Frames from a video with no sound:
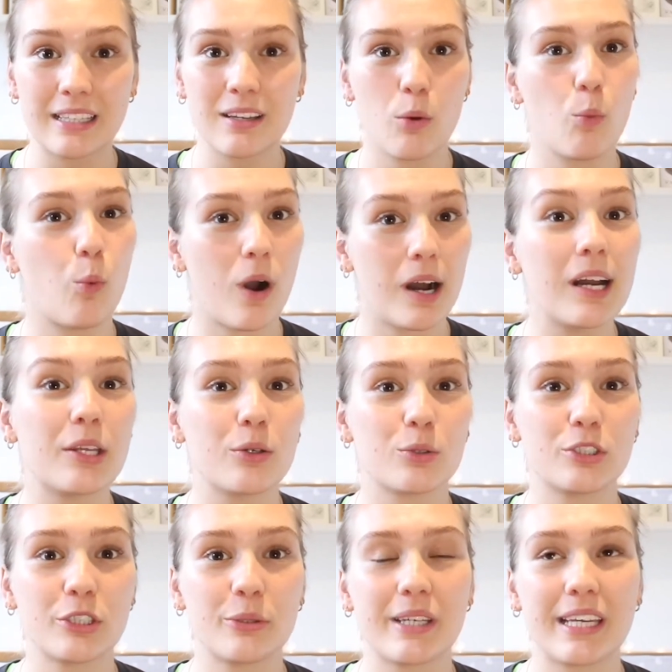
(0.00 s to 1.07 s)
why you're
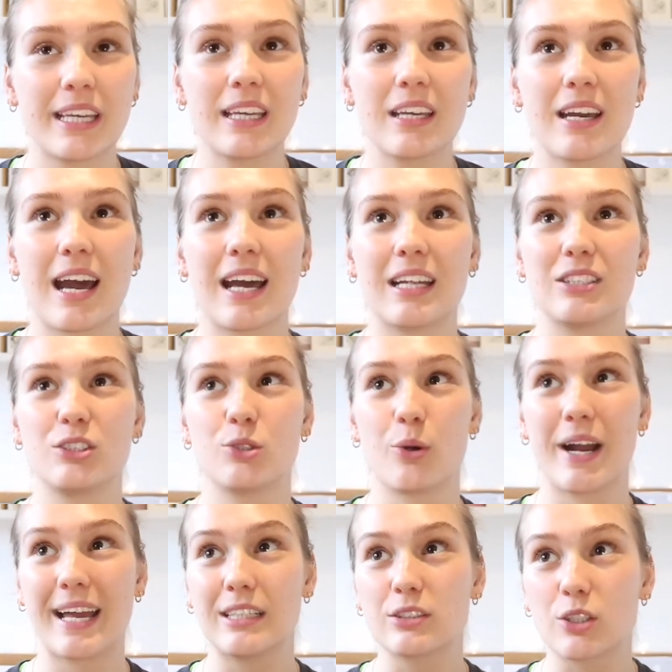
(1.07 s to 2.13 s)
doing it, and your
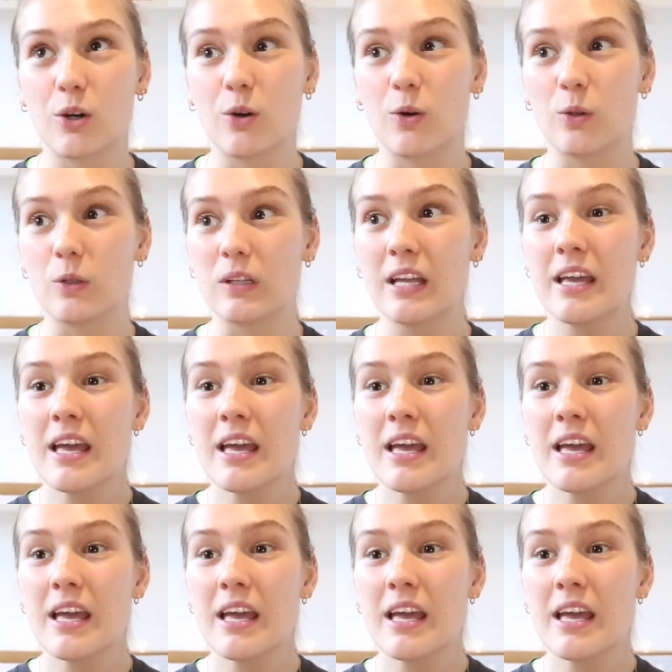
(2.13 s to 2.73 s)
end goal,